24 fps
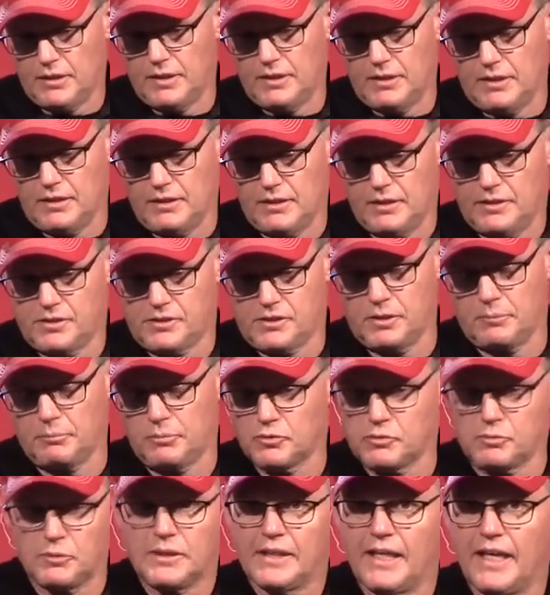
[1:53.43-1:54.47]
in as
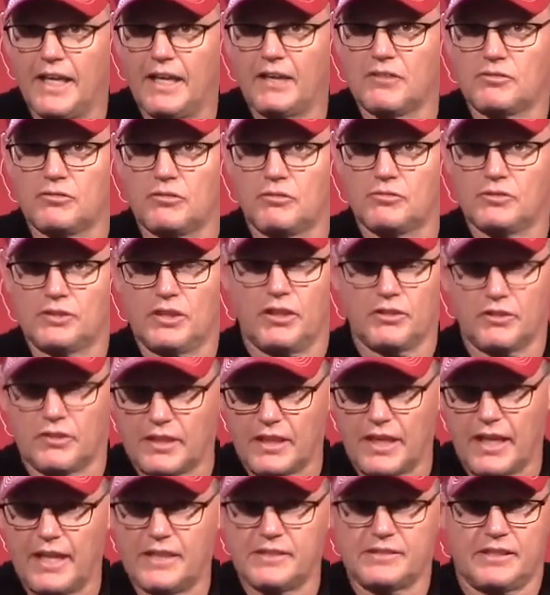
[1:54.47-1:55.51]
simple as we can, so those
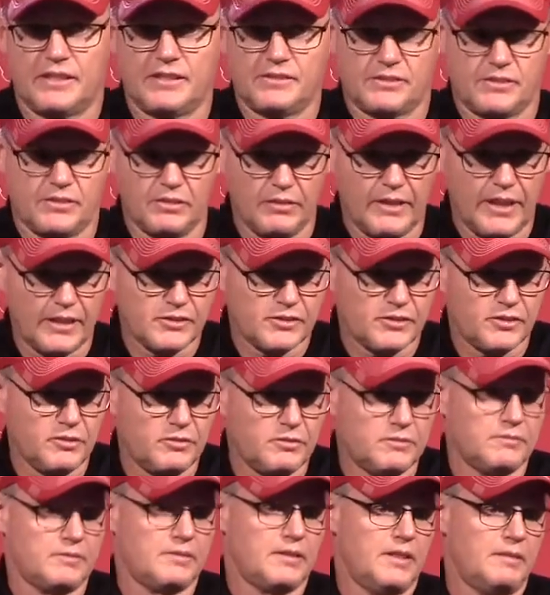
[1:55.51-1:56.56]
younger guys can still
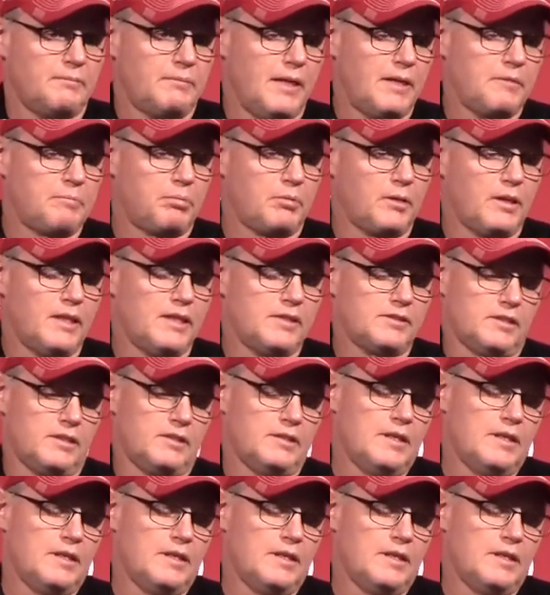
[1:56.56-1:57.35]
execute and make plays,